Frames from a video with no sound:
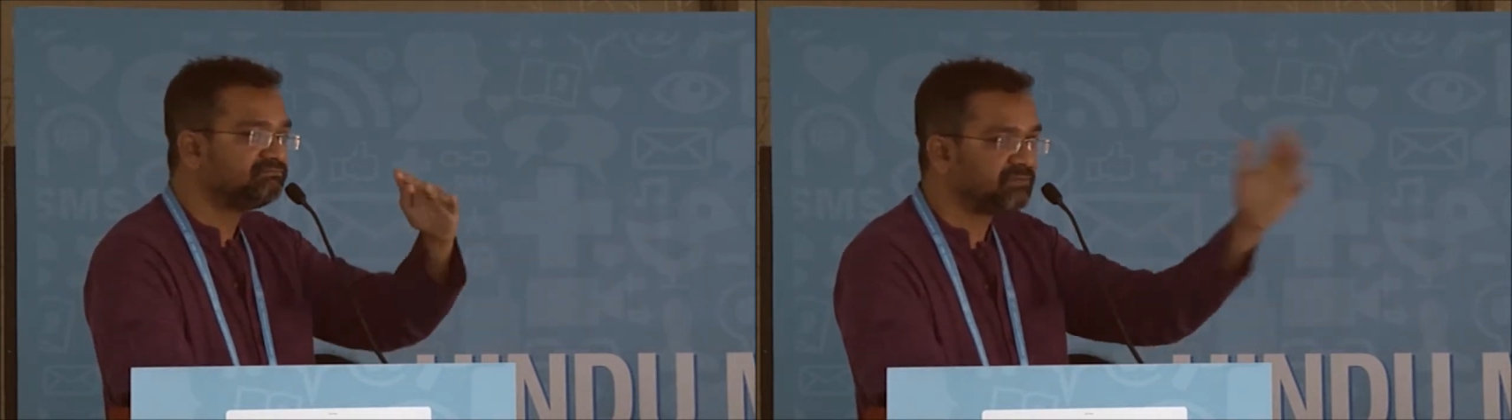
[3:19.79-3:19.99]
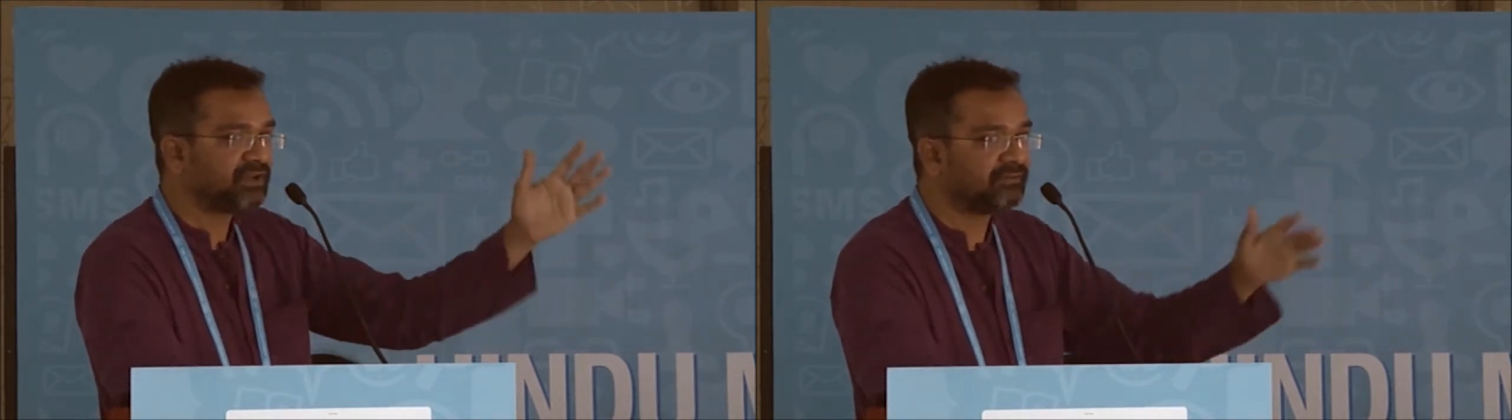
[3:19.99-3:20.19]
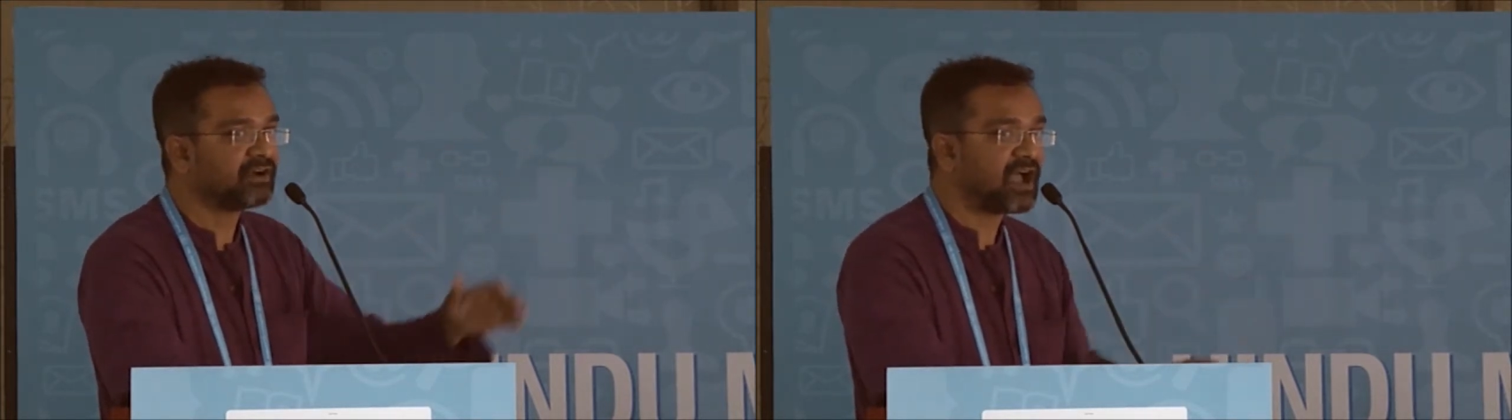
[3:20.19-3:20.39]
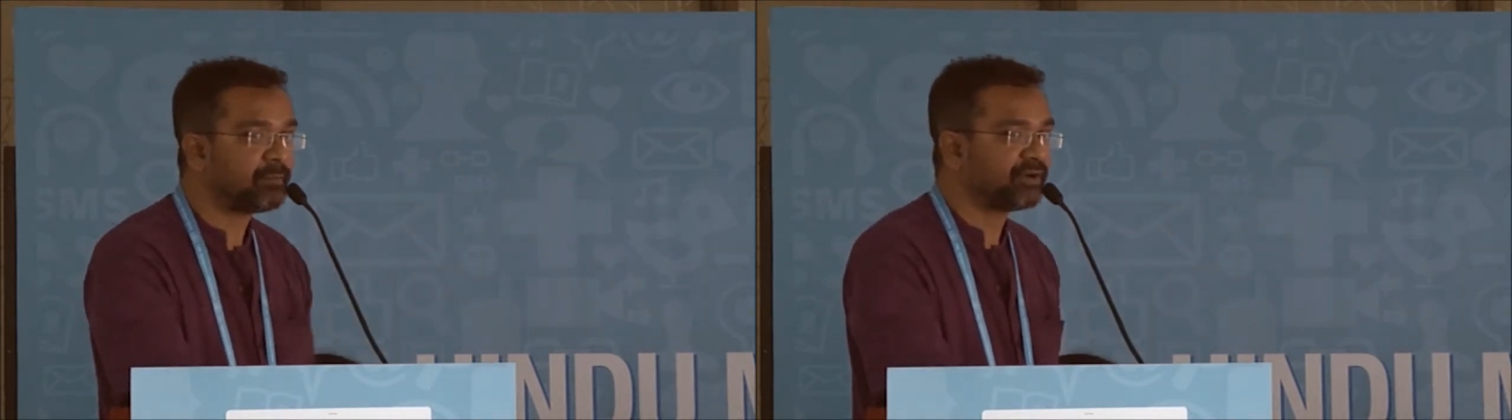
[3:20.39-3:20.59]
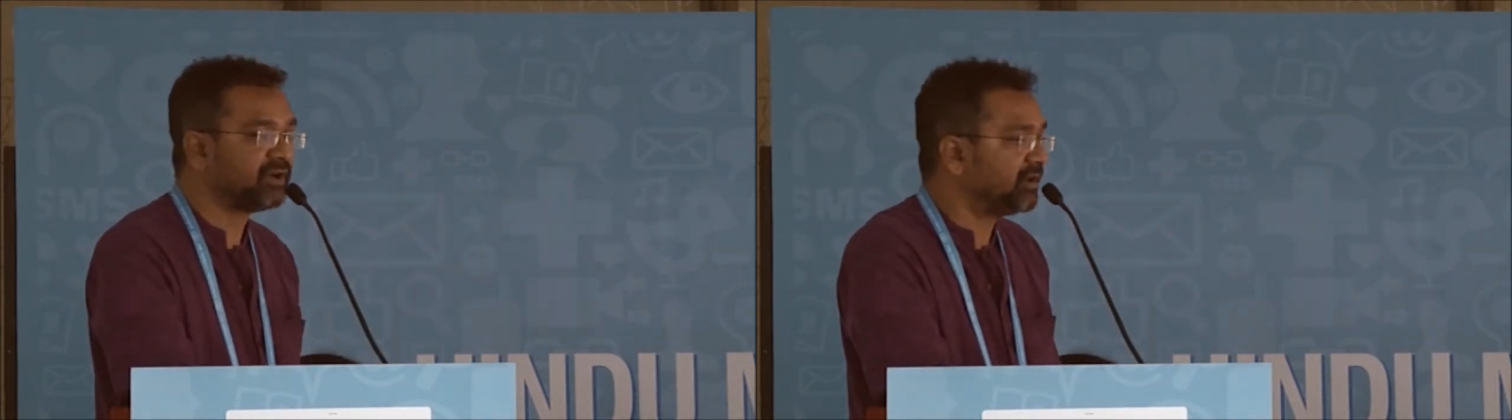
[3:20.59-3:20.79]
never
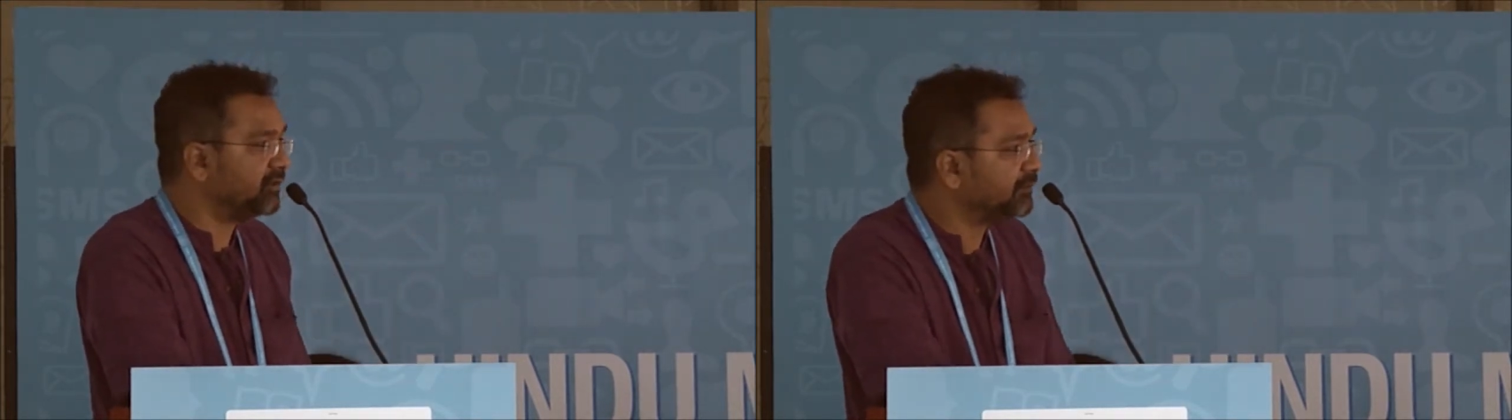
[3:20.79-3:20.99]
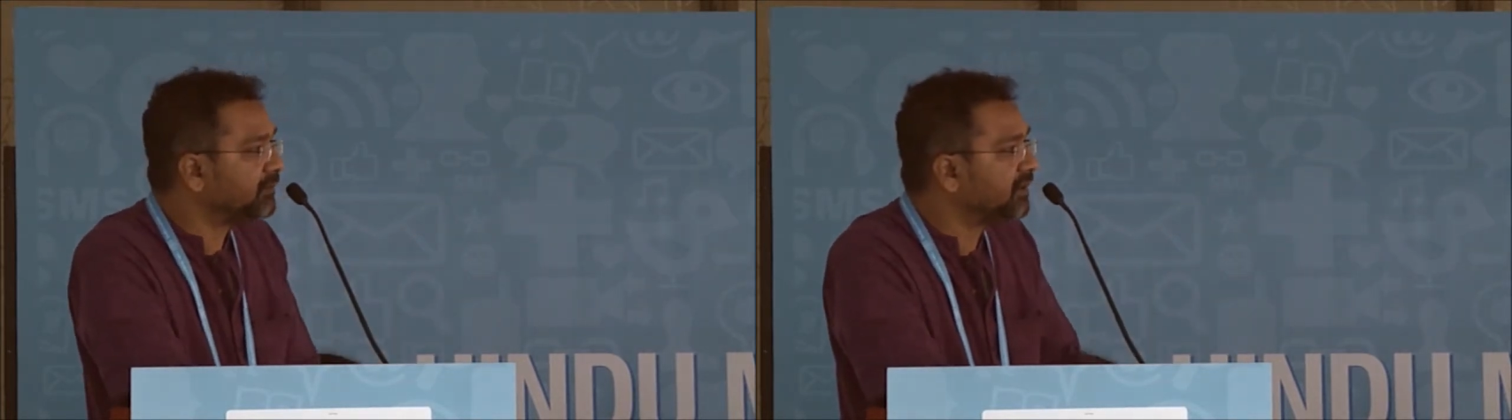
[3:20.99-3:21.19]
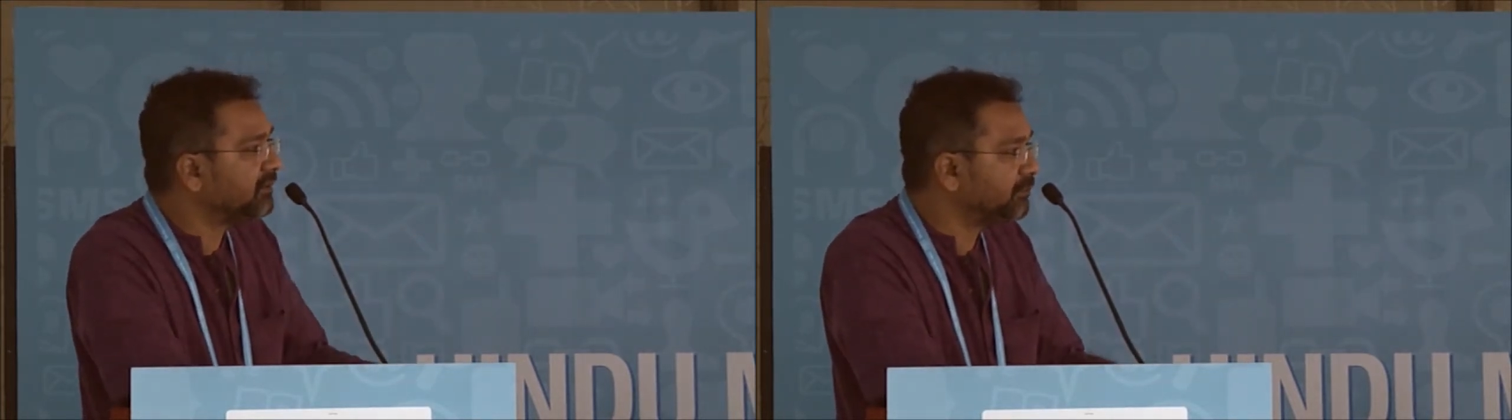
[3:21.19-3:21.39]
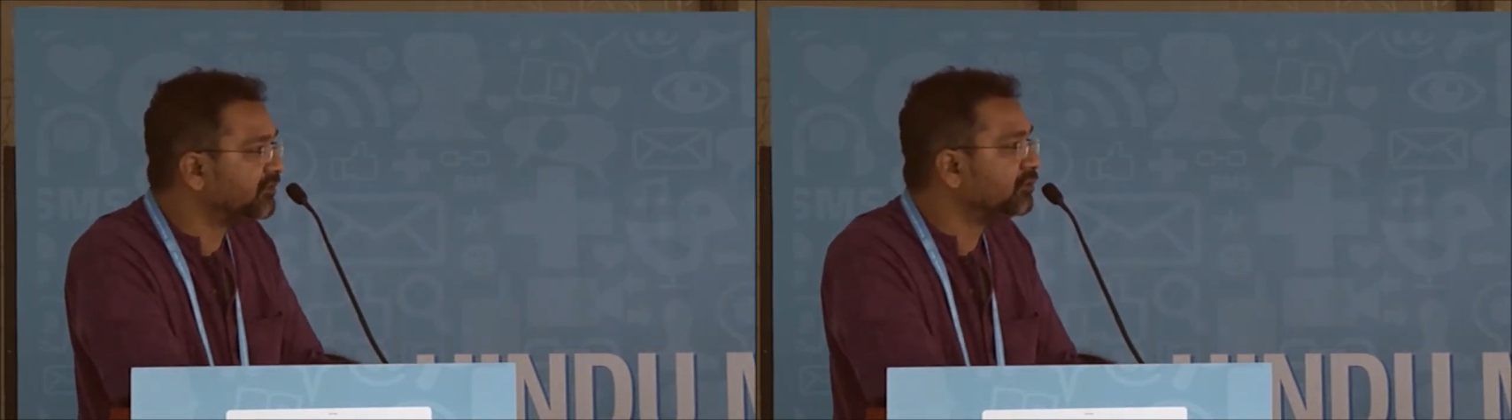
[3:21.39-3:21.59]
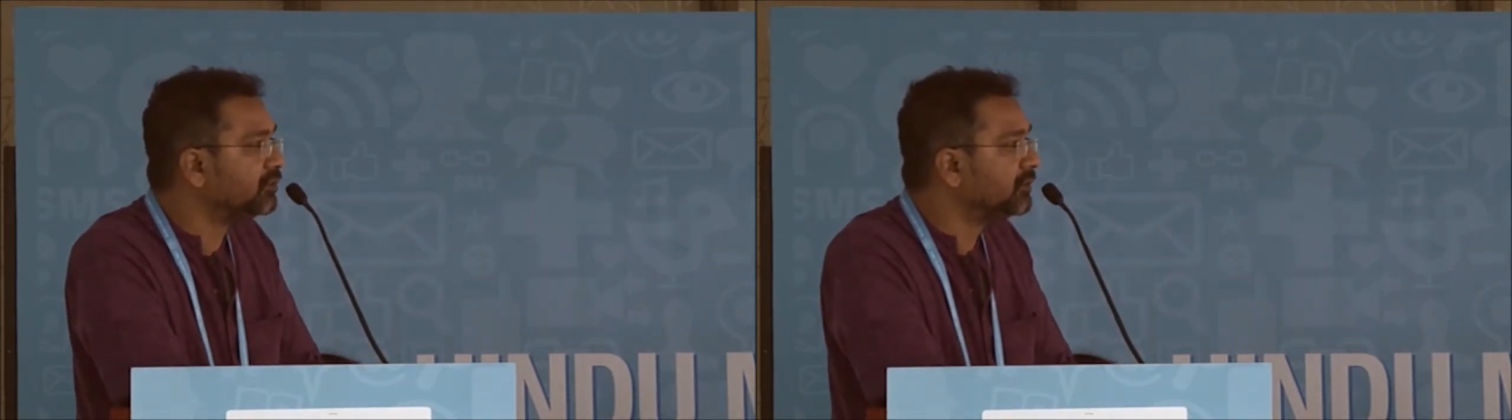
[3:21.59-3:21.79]
happened
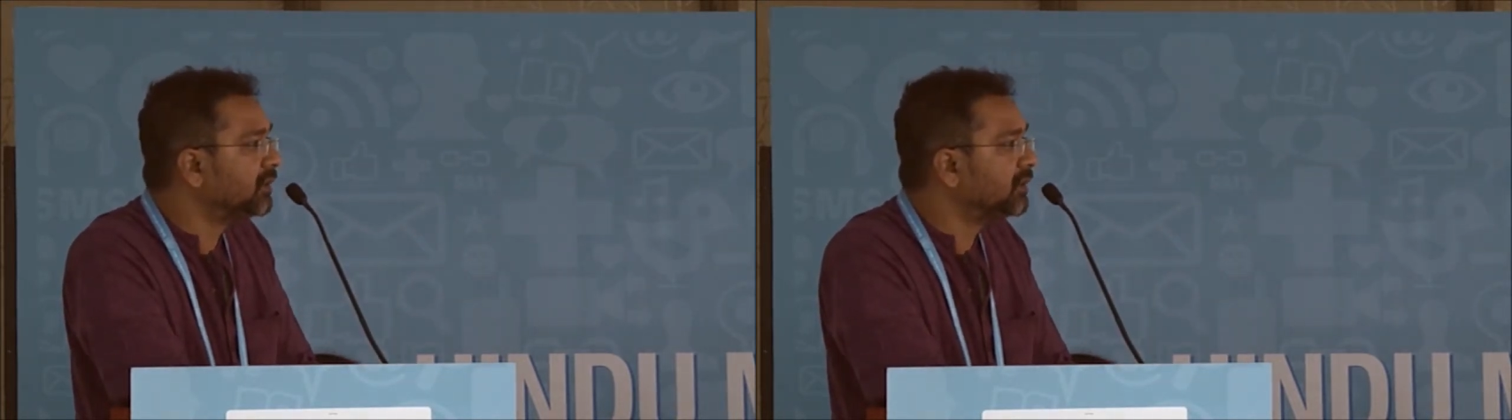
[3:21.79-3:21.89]
before.